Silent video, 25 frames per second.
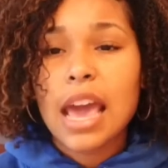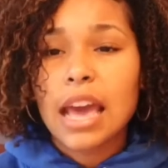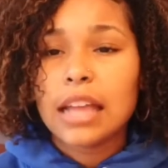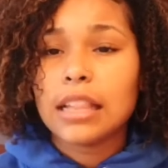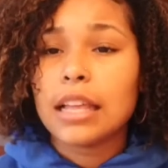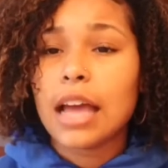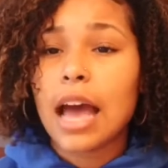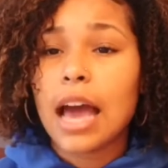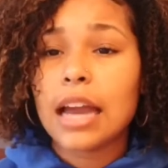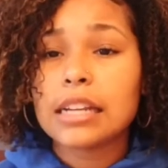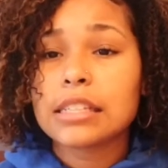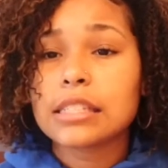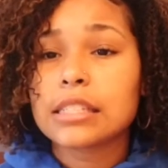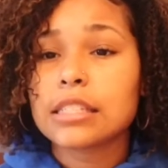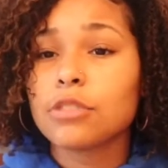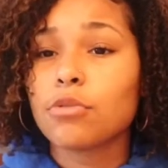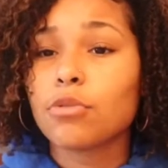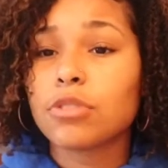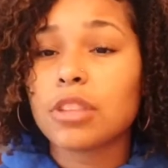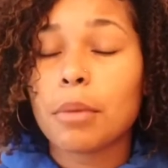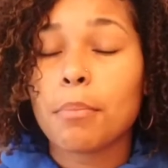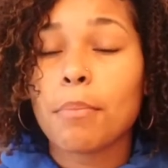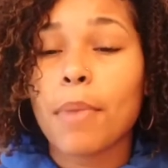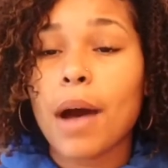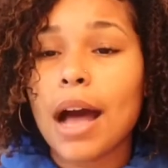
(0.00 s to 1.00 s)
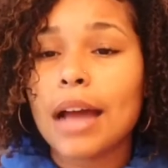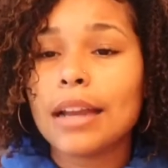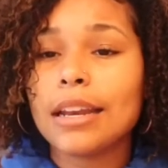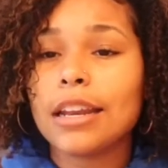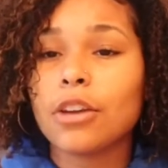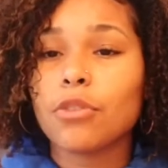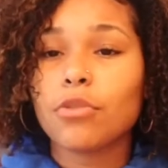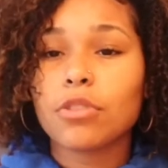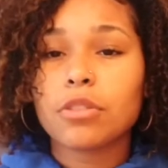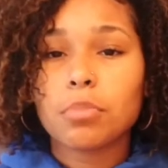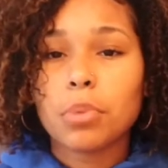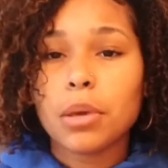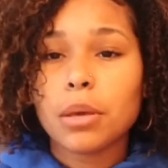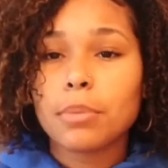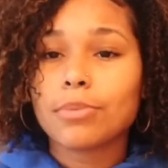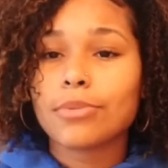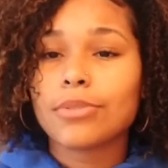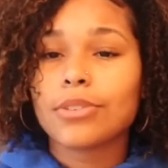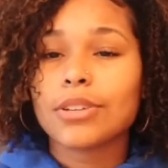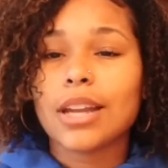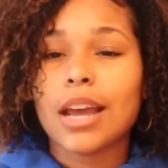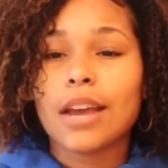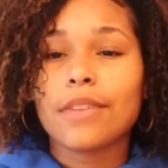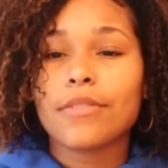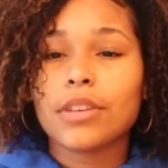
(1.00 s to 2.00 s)
And then honestly, with the bonding with
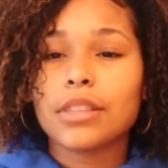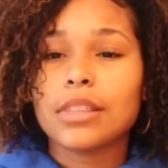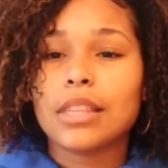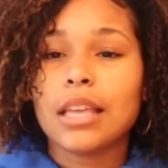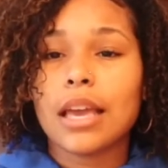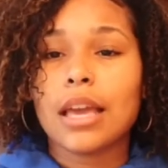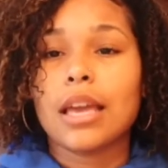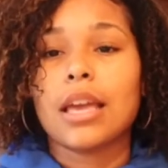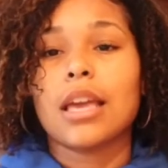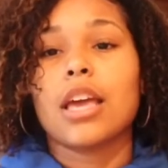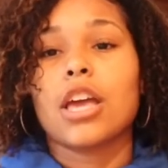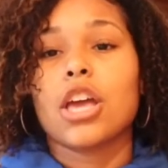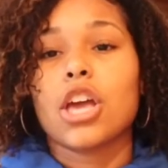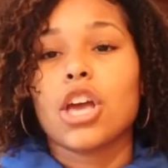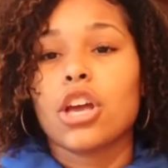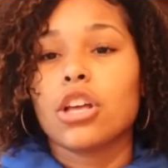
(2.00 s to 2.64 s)
people and everything,